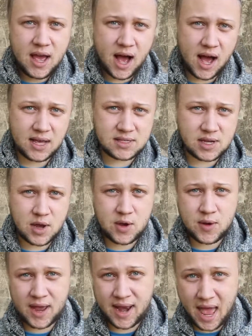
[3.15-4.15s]

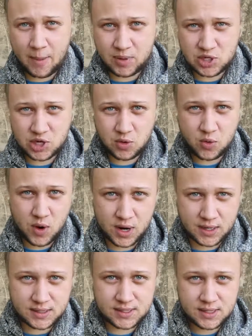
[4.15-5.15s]
ISO and aperture
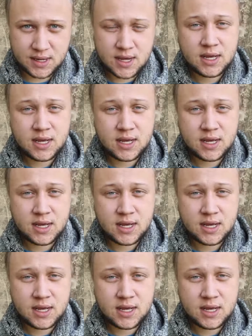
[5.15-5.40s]
works.